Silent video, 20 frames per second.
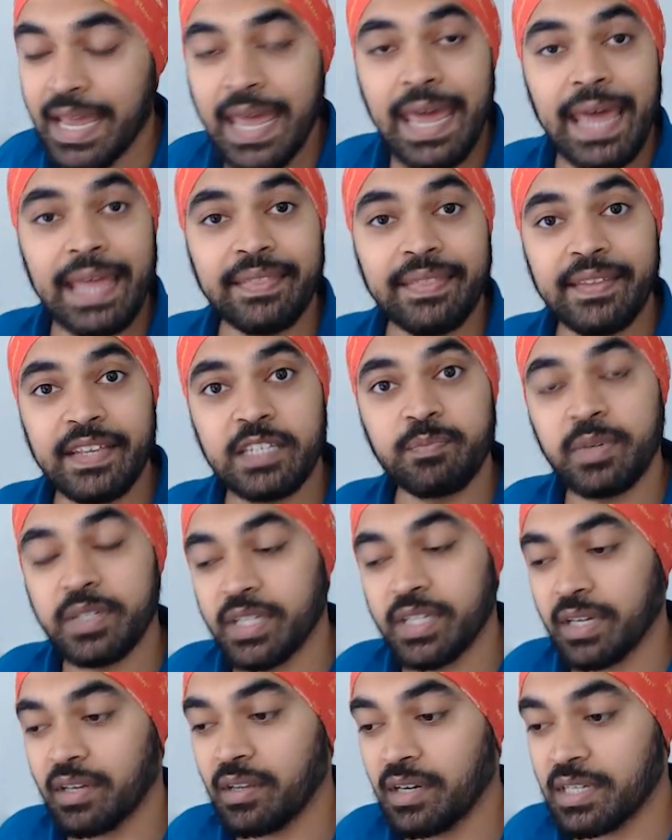and this
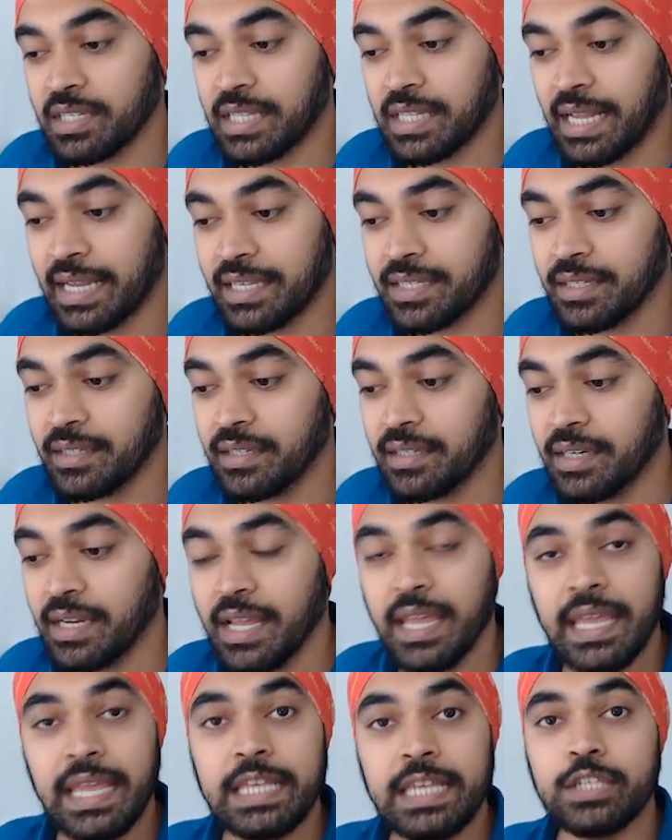particular slicer
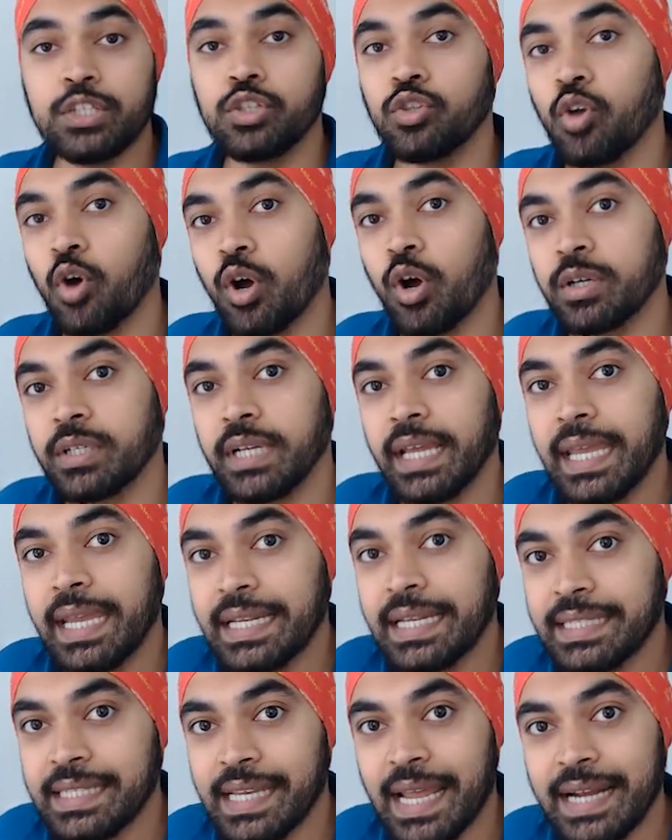is not
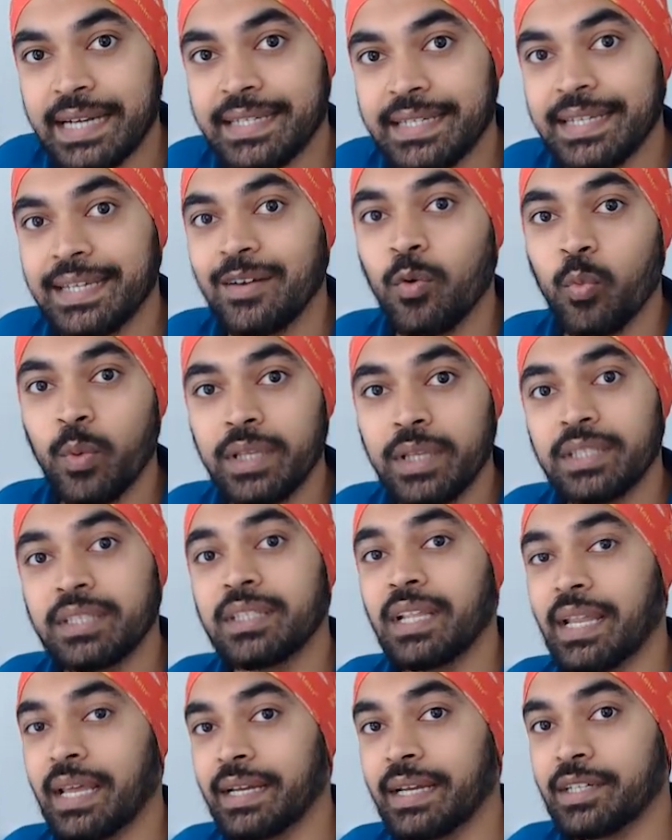interacting with
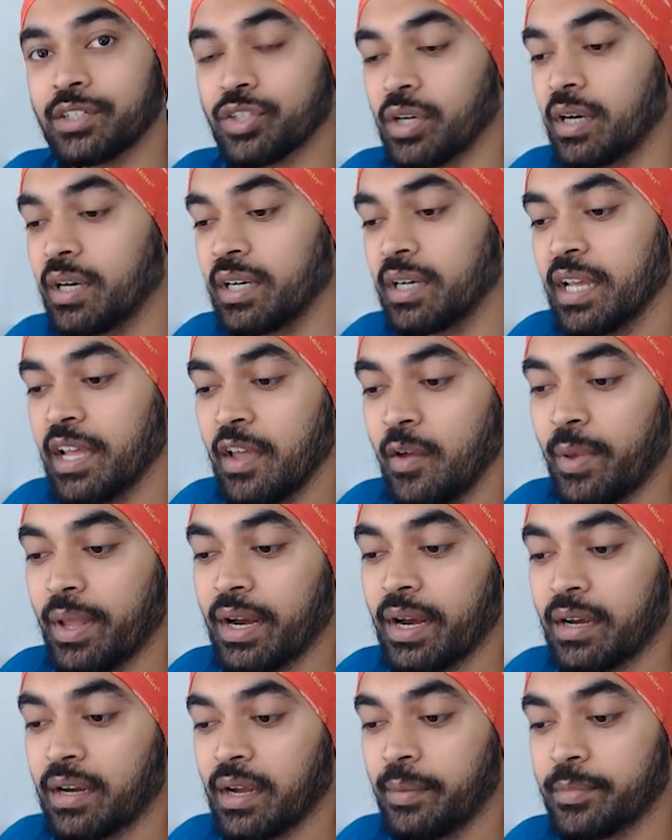the line chart when
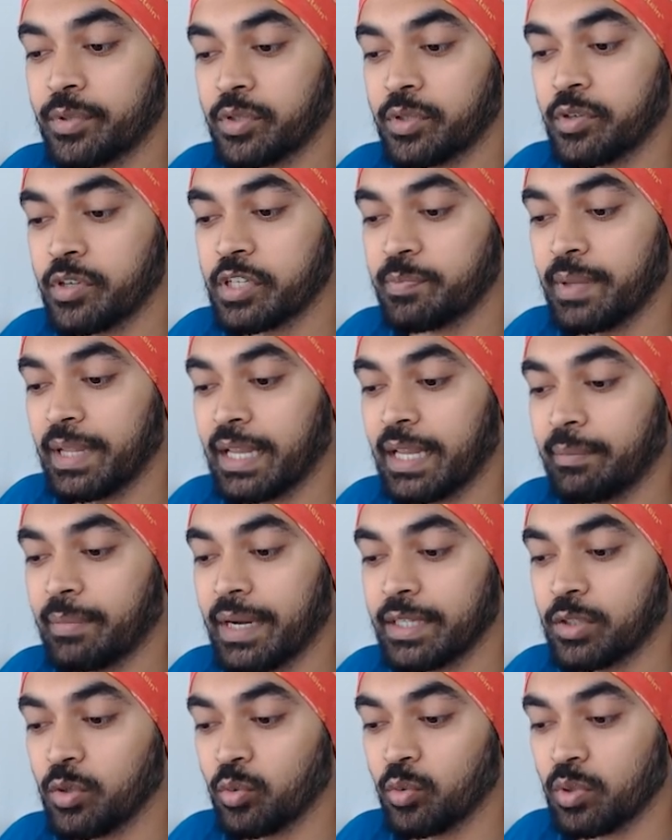it comes to displaying
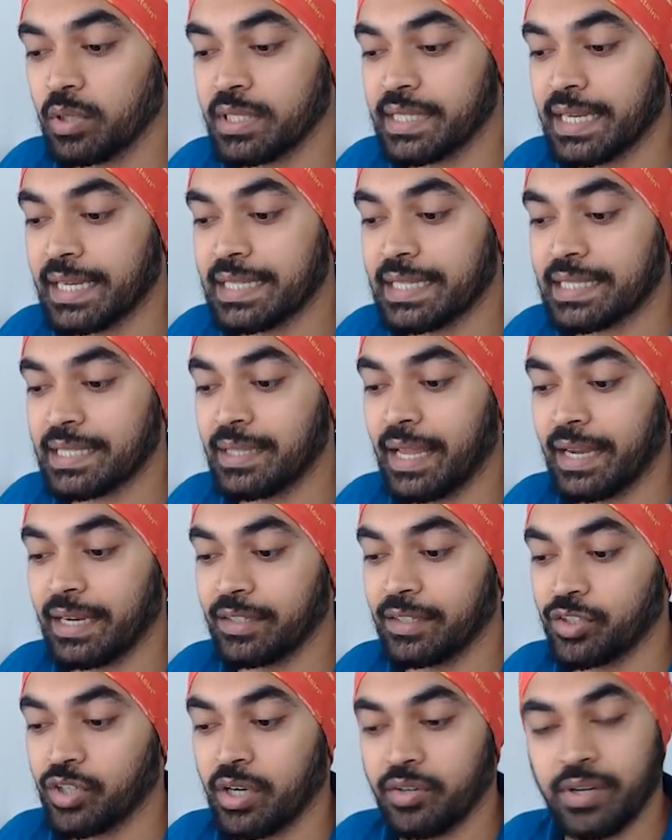my total sales
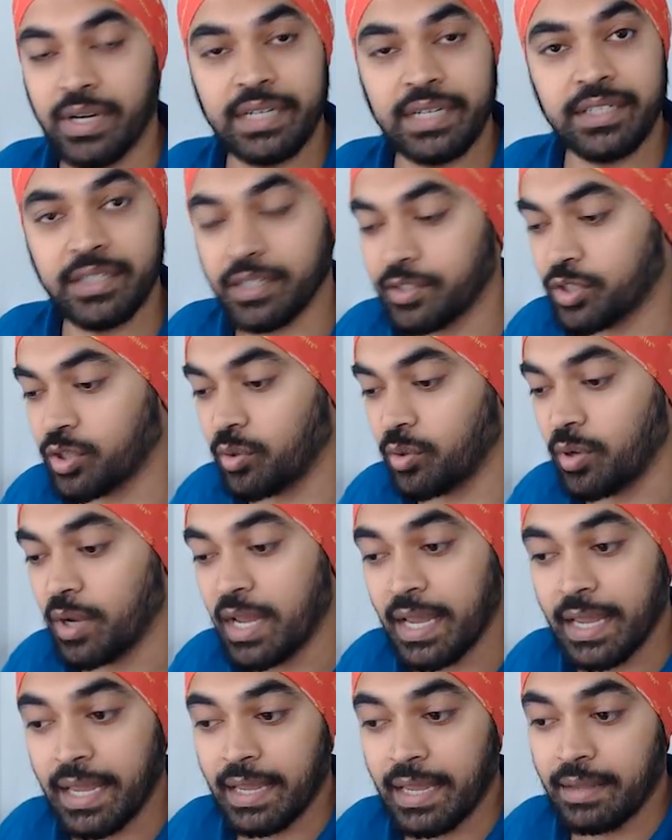line chart right here. So
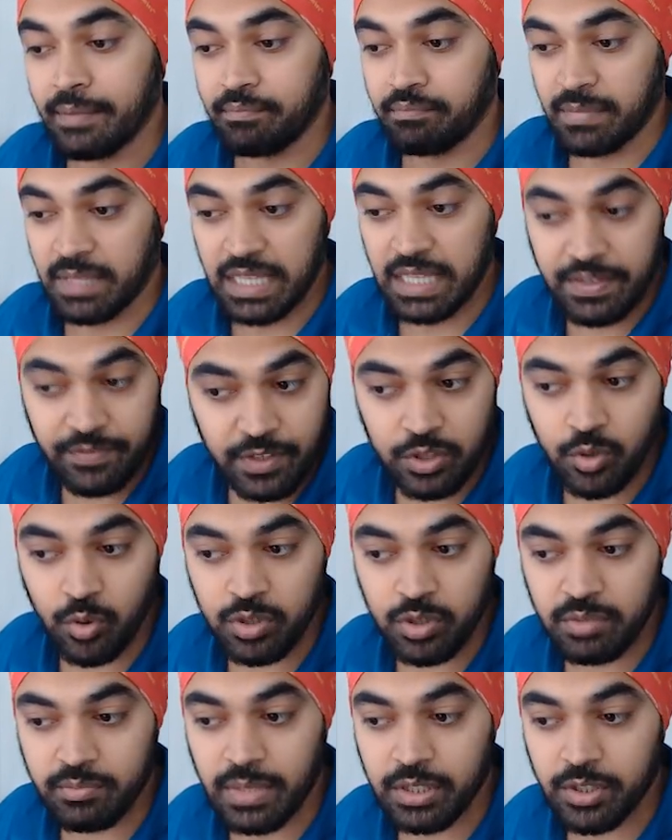even
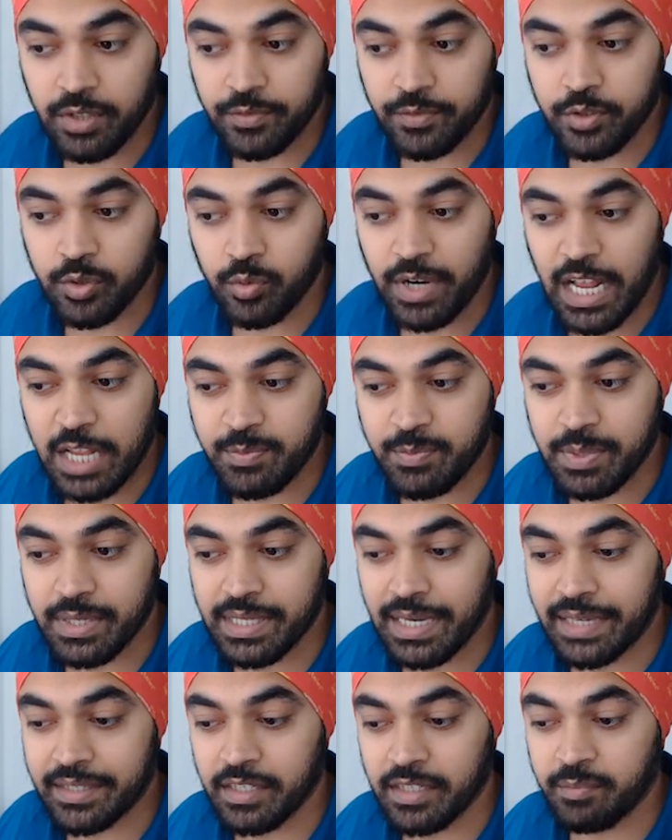though the month of June has been
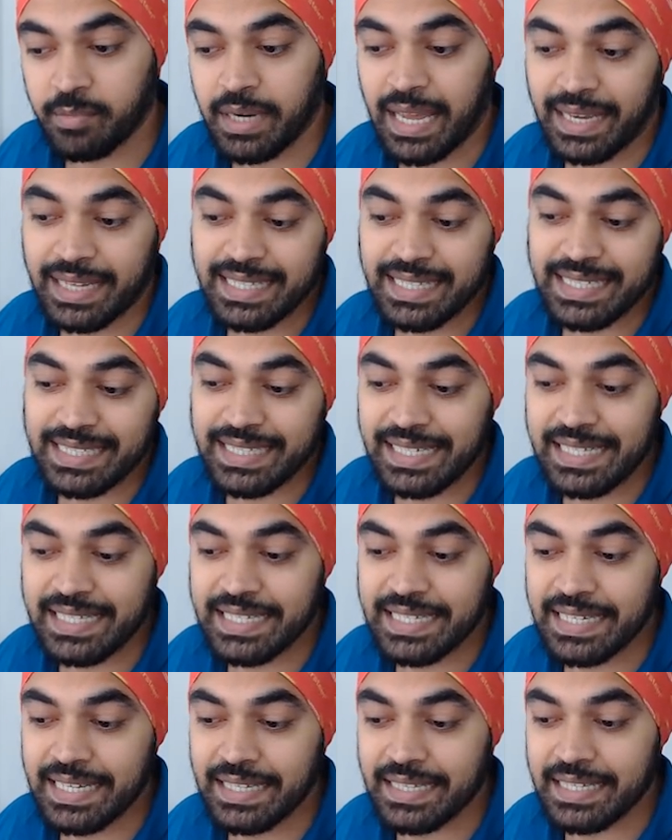selected, but I can still
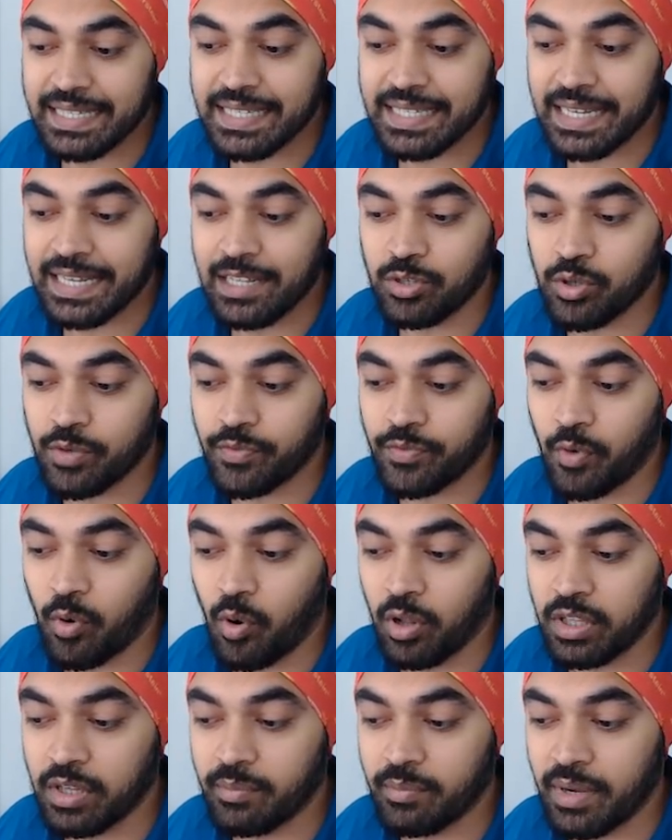see the sales of
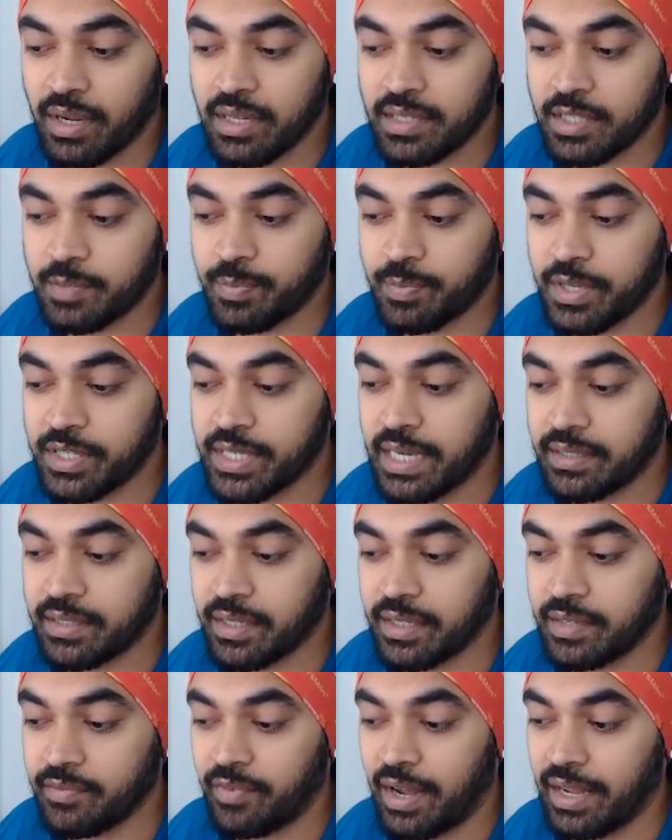all the months
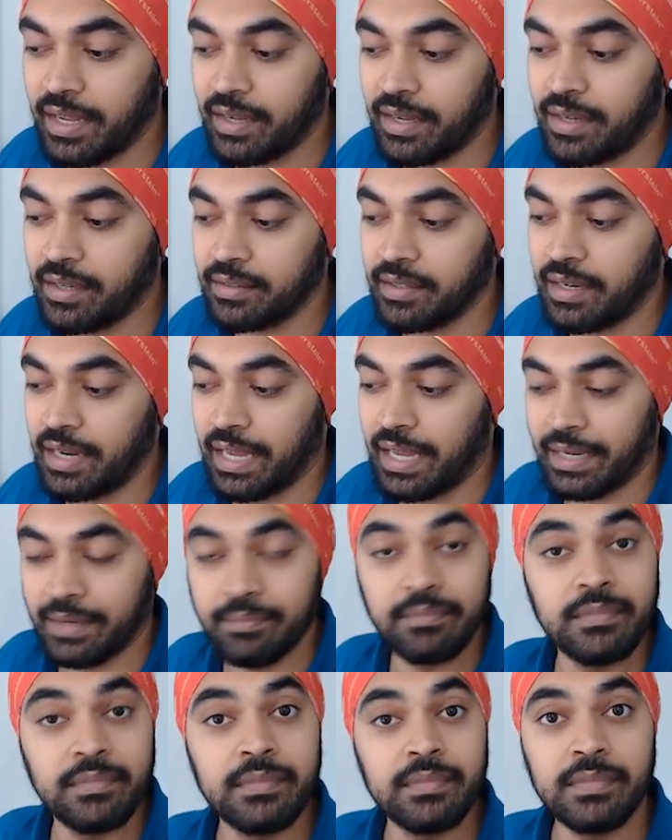presented via the line.
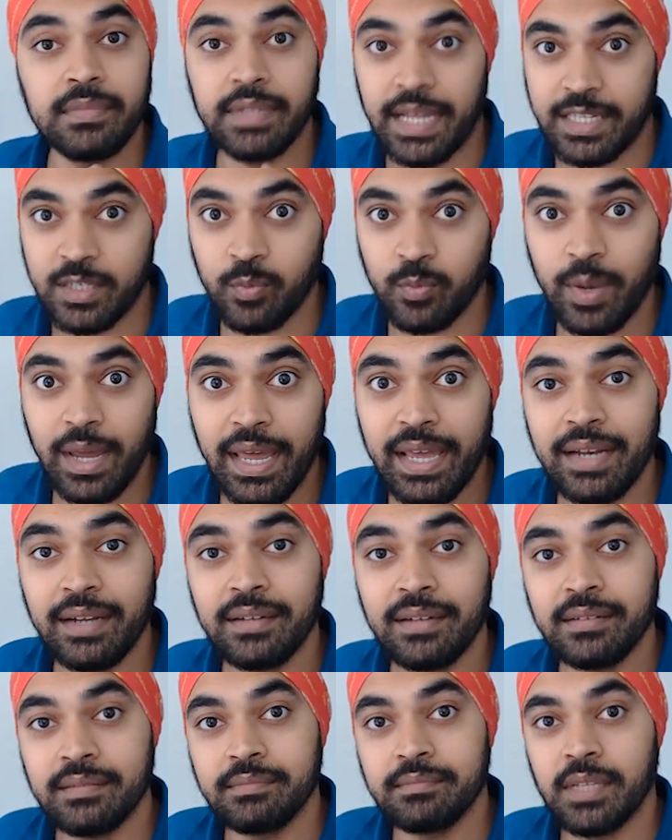That's
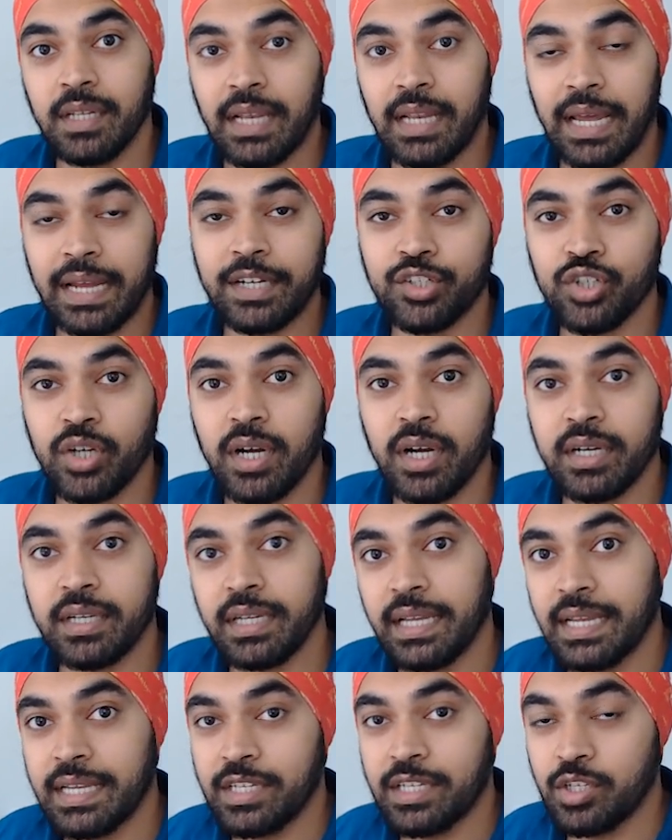where the line chart
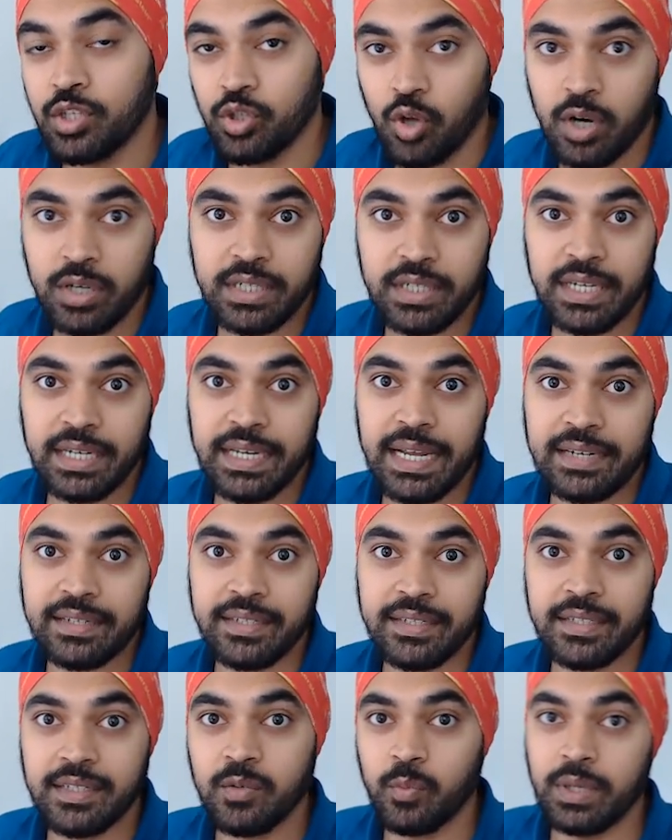is not
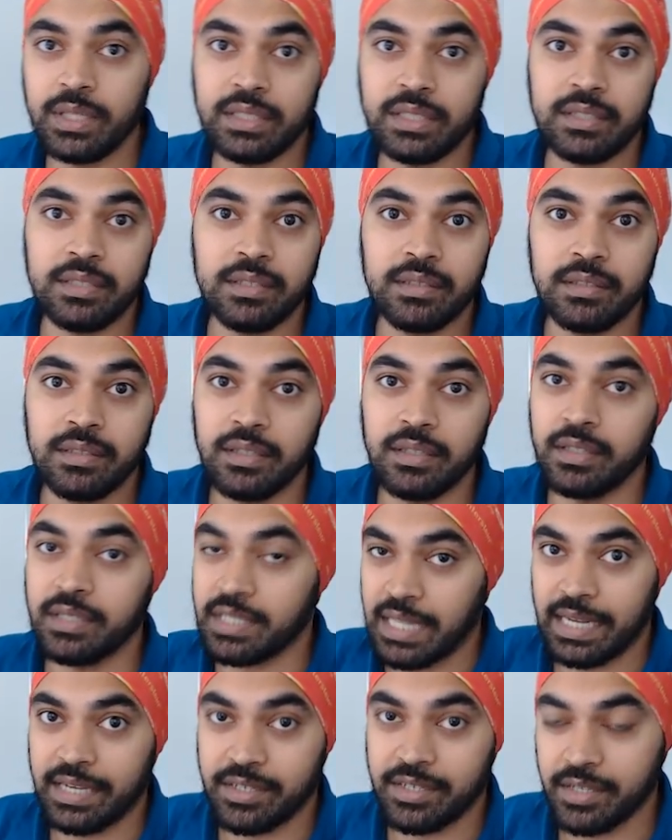connected with the
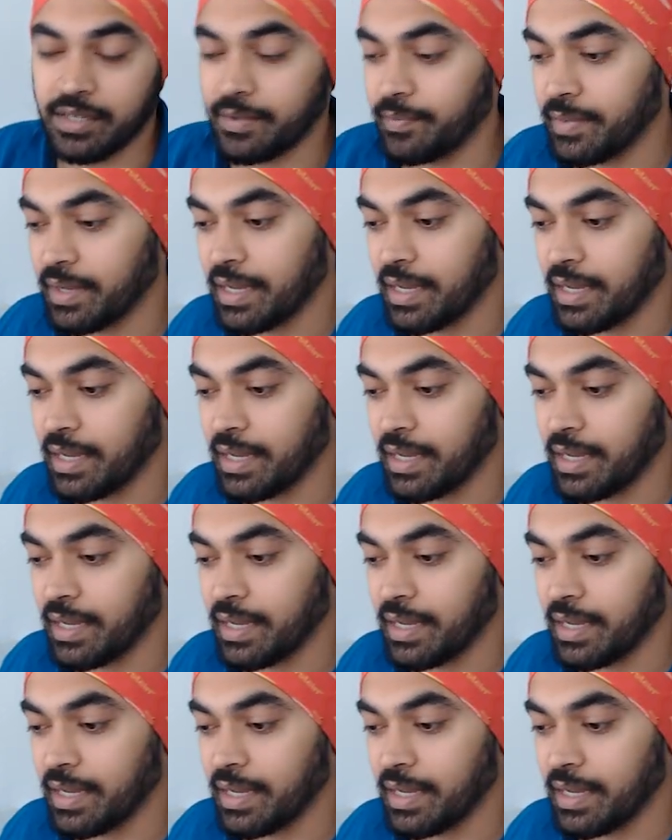slicer.